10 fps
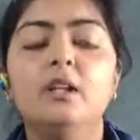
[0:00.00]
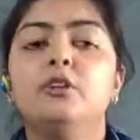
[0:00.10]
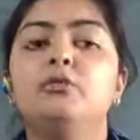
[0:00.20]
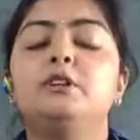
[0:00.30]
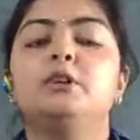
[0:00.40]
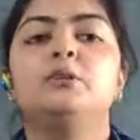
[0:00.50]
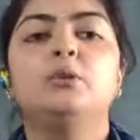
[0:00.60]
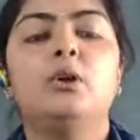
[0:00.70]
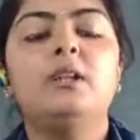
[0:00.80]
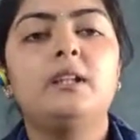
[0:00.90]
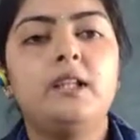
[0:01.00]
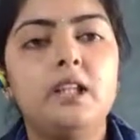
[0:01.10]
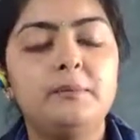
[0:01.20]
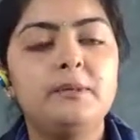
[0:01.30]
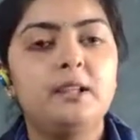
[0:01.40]
We should not
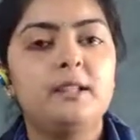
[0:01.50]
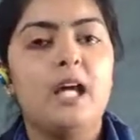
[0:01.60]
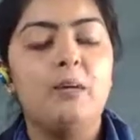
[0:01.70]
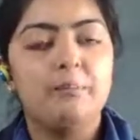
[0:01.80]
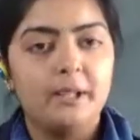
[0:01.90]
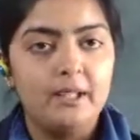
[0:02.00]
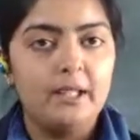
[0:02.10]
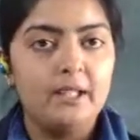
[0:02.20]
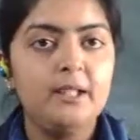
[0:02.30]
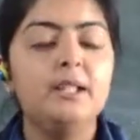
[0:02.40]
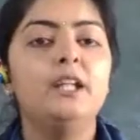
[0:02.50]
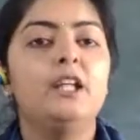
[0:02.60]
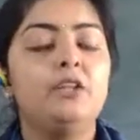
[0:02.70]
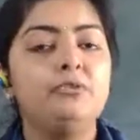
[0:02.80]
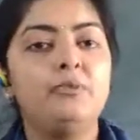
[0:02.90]
keep the tap running
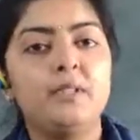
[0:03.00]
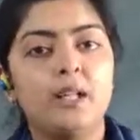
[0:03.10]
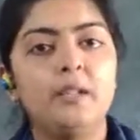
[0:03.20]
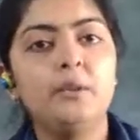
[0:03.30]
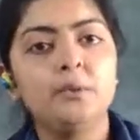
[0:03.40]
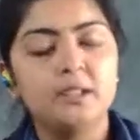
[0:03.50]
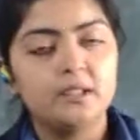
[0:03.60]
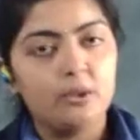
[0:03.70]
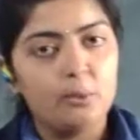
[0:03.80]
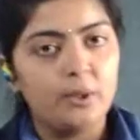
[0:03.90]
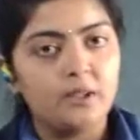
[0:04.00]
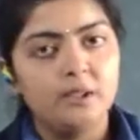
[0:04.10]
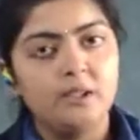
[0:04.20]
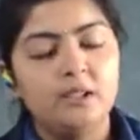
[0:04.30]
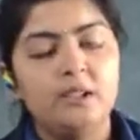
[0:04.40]
if we are using the
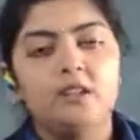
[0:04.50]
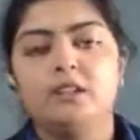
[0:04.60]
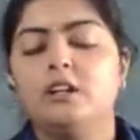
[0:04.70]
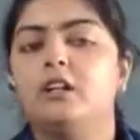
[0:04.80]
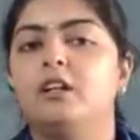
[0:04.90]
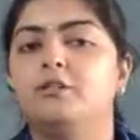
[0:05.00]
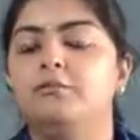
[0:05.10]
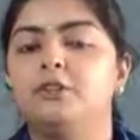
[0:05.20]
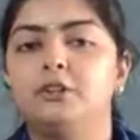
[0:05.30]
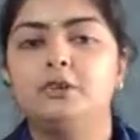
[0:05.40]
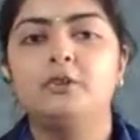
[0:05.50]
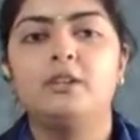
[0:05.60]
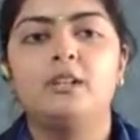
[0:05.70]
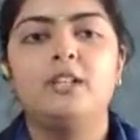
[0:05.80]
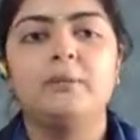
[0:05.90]
water. We should
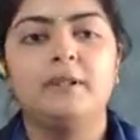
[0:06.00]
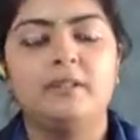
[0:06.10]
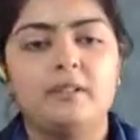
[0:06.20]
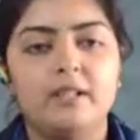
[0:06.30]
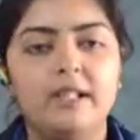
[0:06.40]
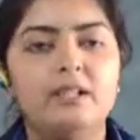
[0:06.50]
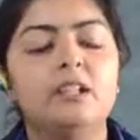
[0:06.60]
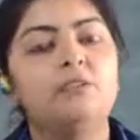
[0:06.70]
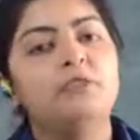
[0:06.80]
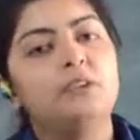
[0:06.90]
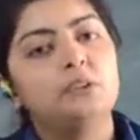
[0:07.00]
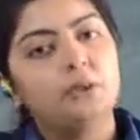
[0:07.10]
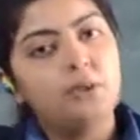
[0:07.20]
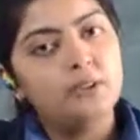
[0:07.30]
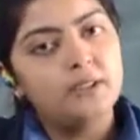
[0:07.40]
not keep it running. We should
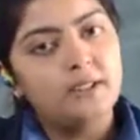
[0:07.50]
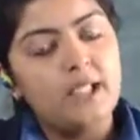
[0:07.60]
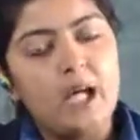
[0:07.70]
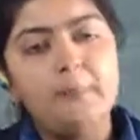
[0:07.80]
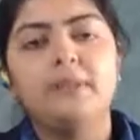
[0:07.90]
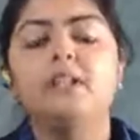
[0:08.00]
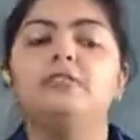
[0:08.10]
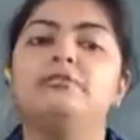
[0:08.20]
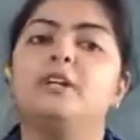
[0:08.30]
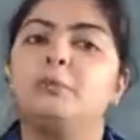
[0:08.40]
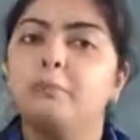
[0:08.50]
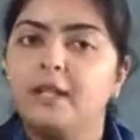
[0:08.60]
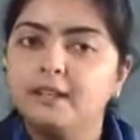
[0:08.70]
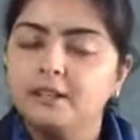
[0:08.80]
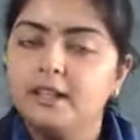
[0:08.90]
close the tap if we are
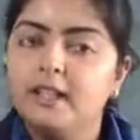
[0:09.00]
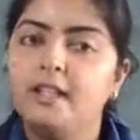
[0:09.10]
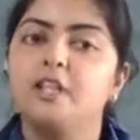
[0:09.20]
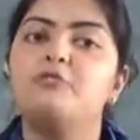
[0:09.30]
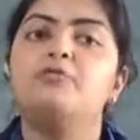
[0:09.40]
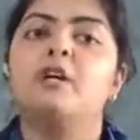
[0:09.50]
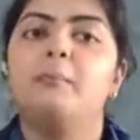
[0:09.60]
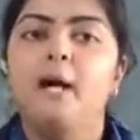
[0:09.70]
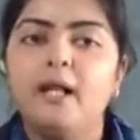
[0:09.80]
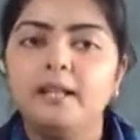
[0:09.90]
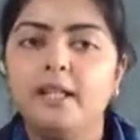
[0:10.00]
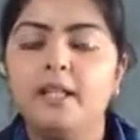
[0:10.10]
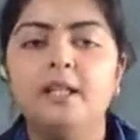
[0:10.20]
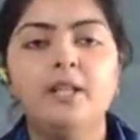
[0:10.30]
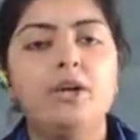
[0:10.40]
brushing, if we are
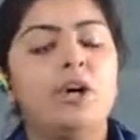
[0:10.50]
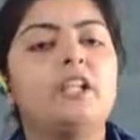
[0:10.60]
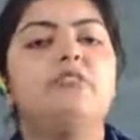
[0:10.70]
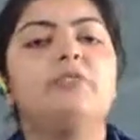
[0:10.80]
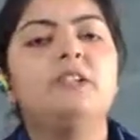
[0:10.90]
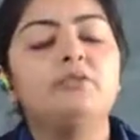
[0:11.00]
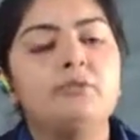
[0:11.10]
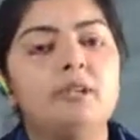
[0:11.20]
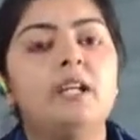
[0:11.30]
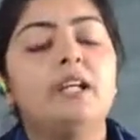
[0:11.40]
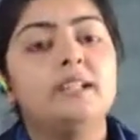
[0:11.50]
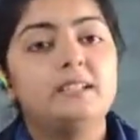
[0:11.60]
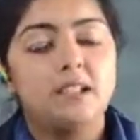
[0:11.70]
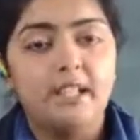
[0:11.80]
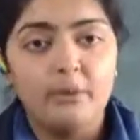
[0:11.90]
bathing, or even if
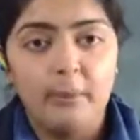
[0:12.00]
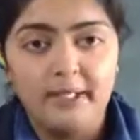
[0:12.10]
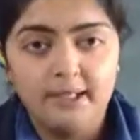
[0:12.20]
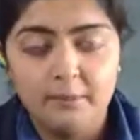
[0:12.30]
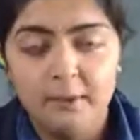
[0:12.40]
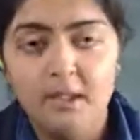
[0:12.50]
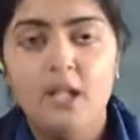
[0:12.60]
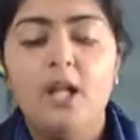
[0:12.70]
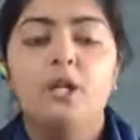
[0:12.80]
it's advisable